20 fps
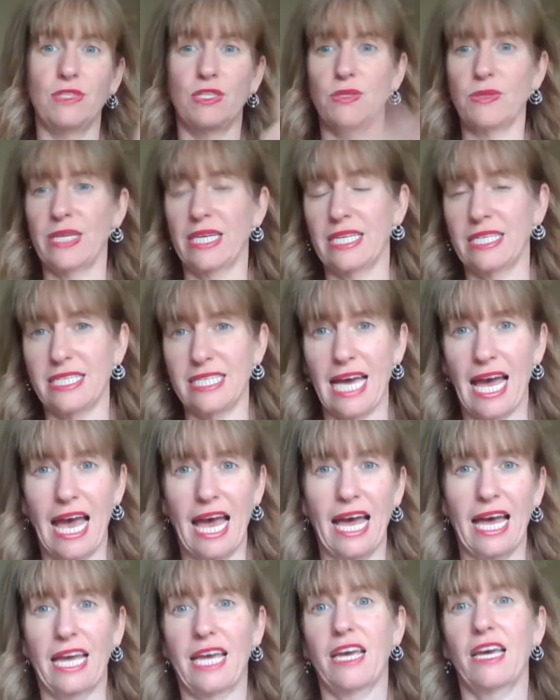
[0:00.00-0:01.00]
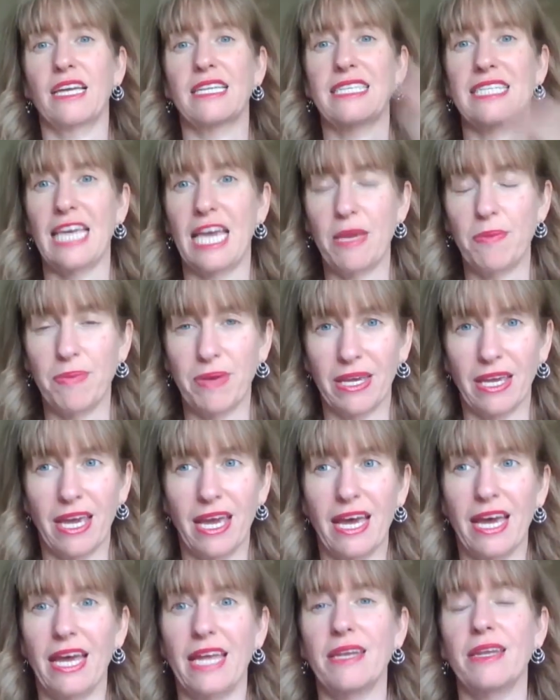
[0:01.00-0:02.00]
doing a deck, taping
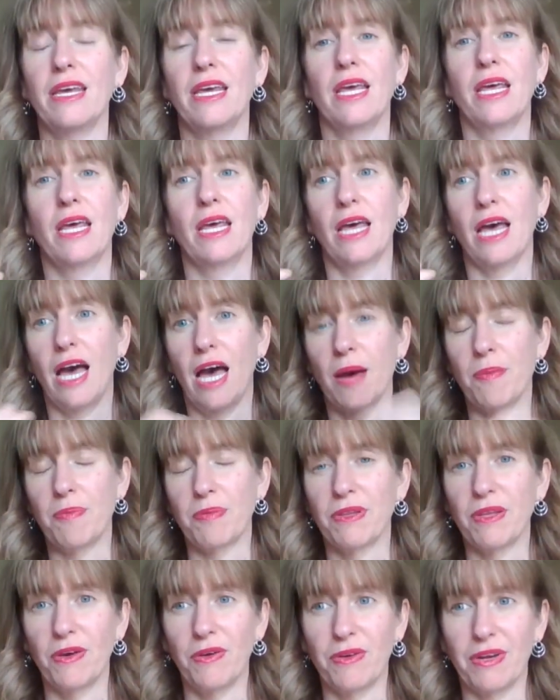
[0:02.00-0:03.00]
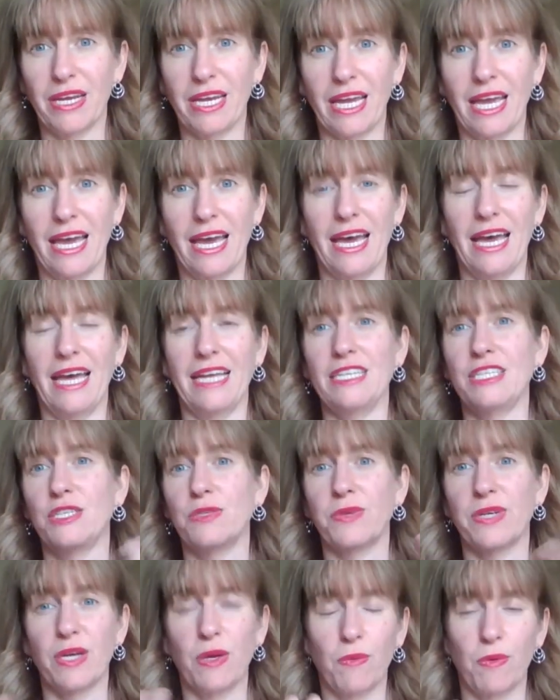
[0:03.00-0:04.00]
it, uploading it,
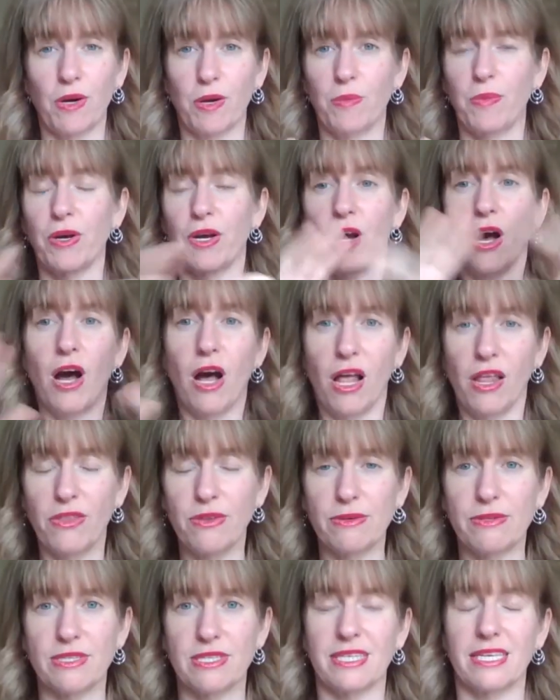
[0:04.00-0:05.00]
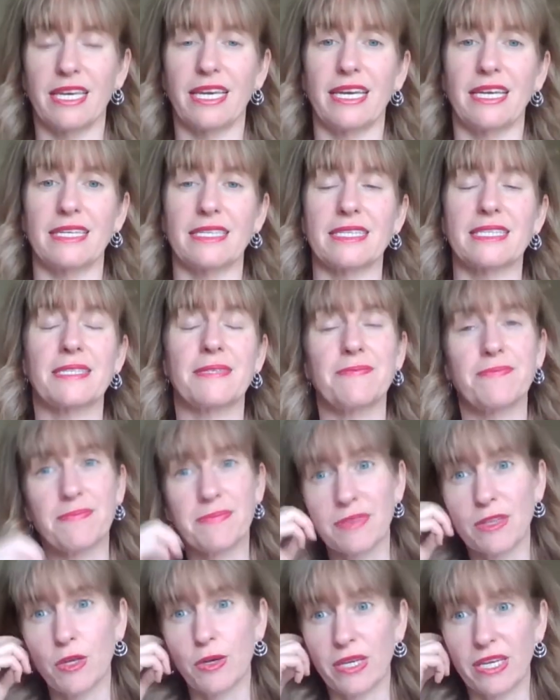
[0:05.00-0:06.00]
doing a workbook, all those things,
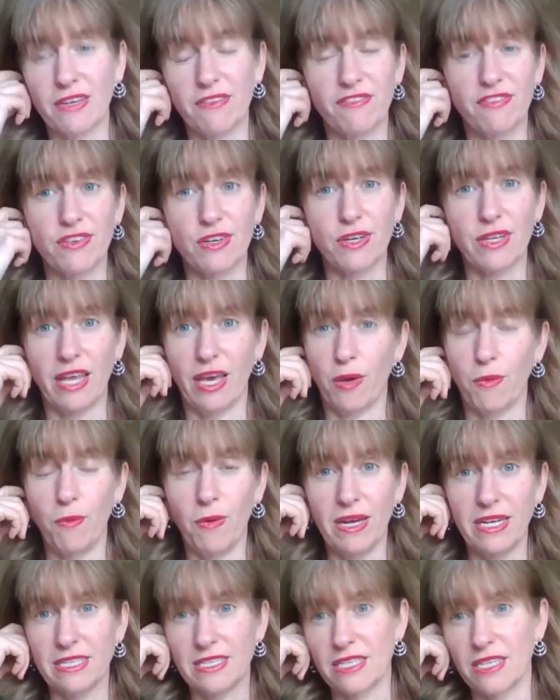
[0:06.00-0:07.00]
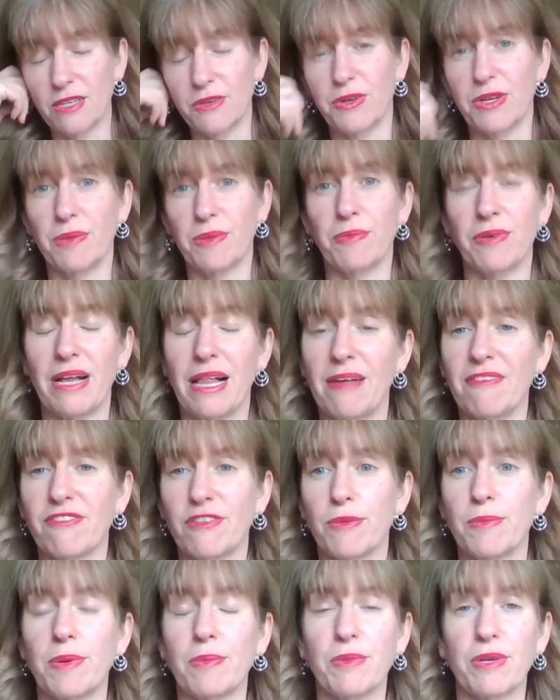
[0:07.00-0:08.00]
looking for like what is the learning
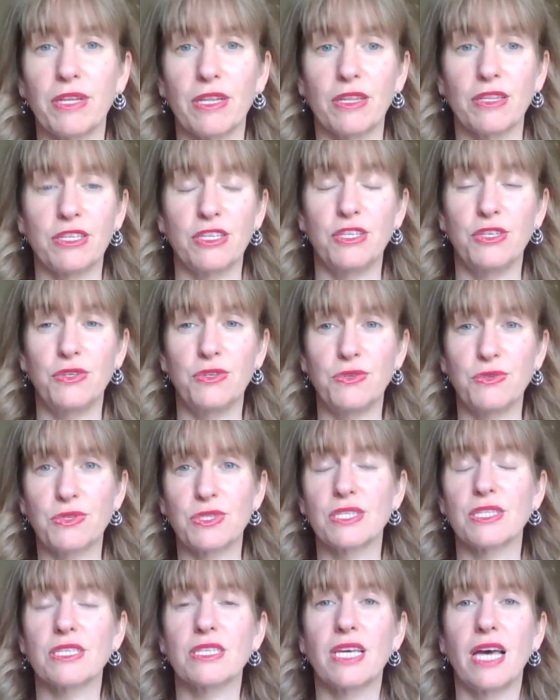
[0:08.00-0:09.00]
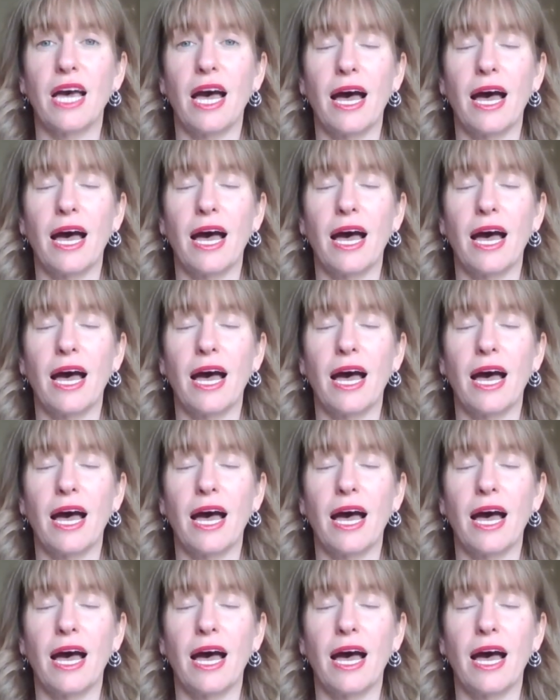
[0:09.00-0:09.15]
platform I'm going to use.